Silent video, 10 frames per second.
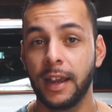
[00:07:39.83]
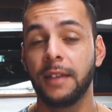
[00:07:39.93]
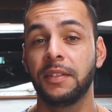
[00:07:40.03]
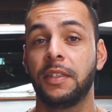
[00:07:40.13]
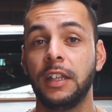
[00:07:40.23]

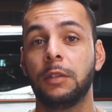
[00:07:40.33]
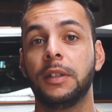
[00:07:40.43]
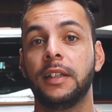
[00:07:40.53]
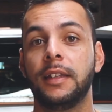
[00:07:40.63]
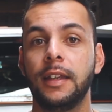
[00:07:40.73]
and the
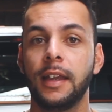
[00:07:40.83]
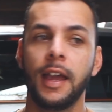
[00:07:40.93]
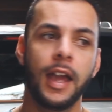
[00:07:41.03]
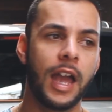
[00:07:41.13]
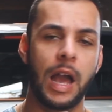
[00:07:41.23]
320d.
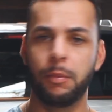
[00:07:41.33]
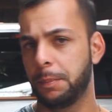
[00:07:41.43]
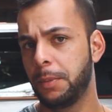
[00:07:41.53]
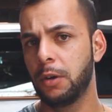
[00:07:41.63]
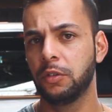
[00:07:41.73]
I'm
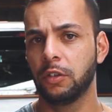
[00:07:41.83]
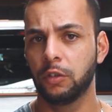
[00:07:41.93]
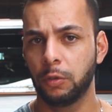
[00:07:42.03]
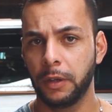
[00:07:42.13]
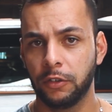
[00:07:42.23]
going to pose
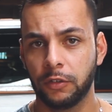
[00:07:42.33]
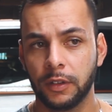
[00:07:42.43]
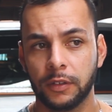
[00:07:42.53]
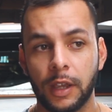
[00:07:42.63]
those questions.